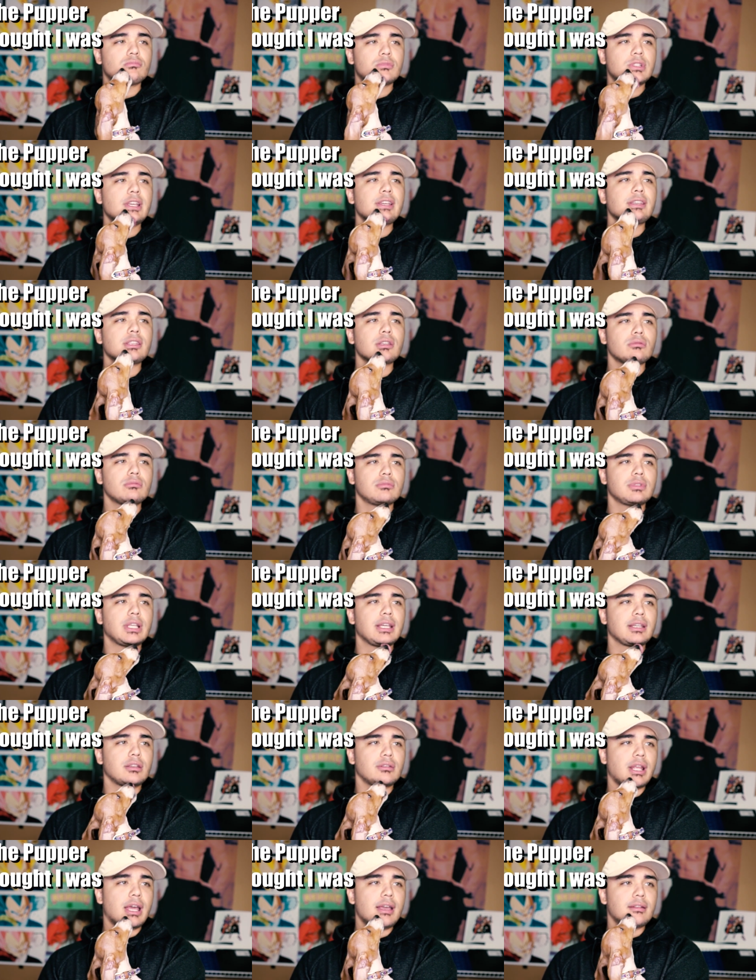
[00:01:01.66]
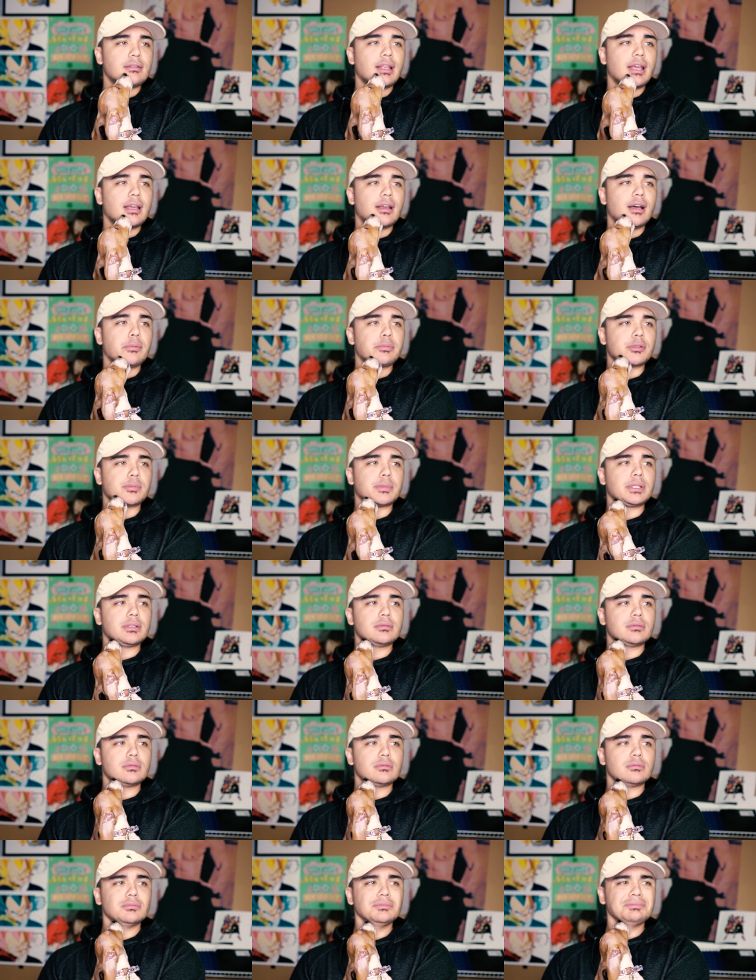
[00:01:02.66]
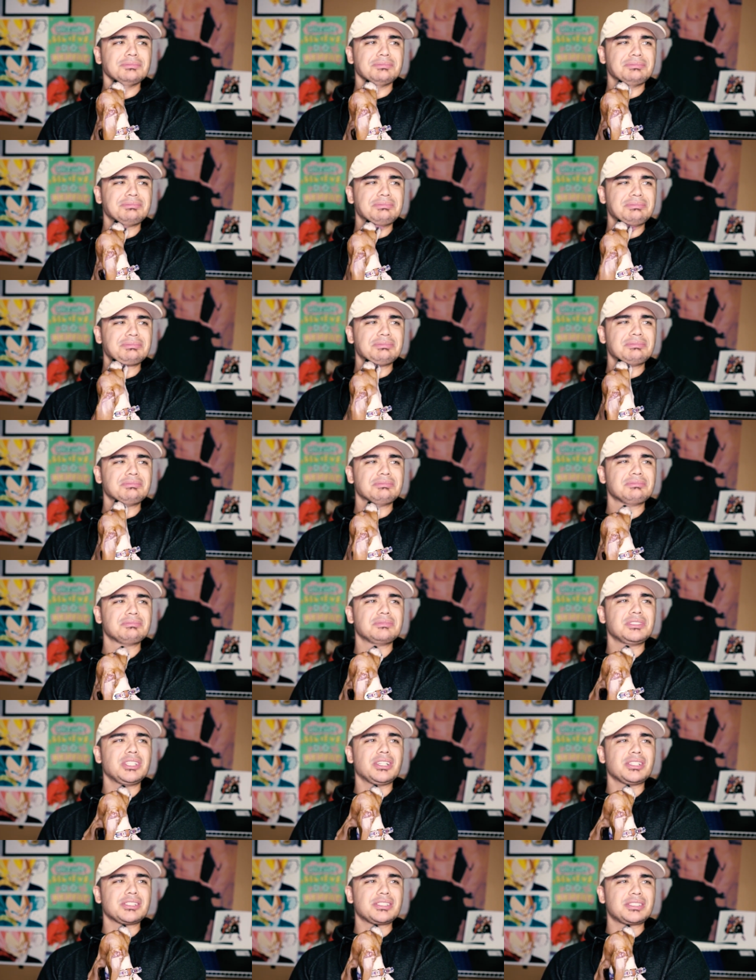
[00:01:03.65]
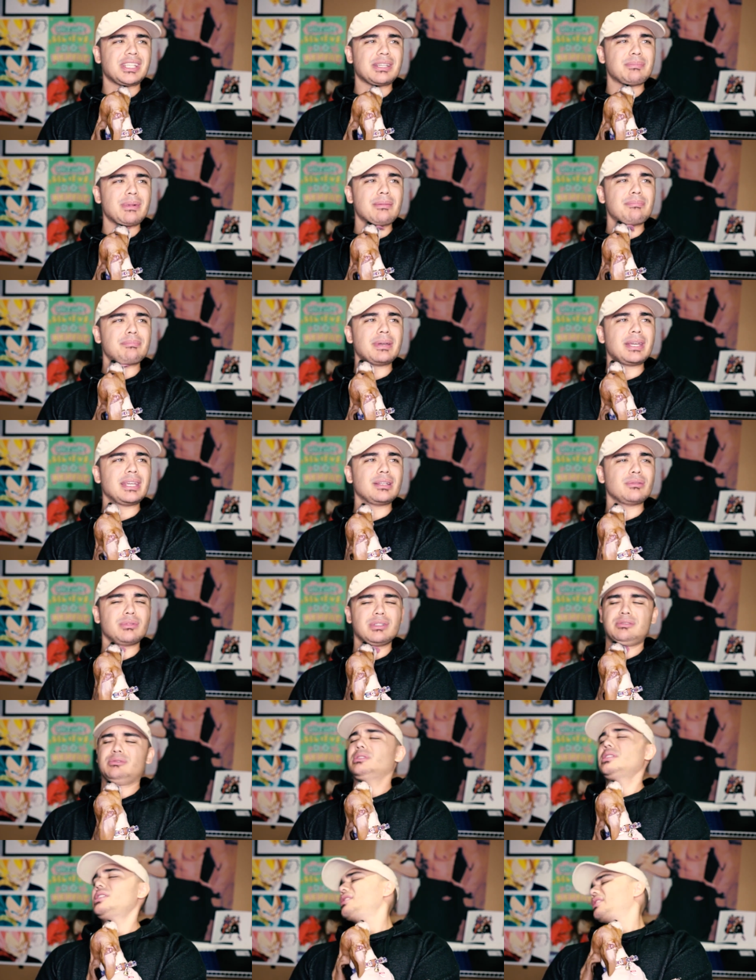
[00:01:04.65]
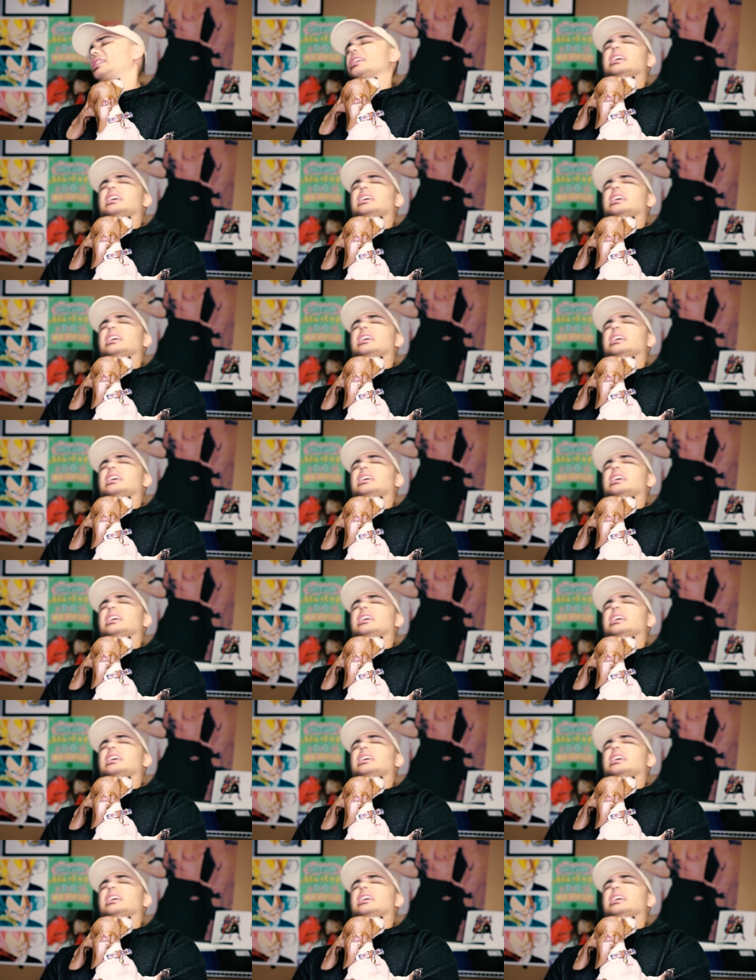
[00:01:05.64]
thank you, thank you. That that helps me. You understand my pain. What, what are you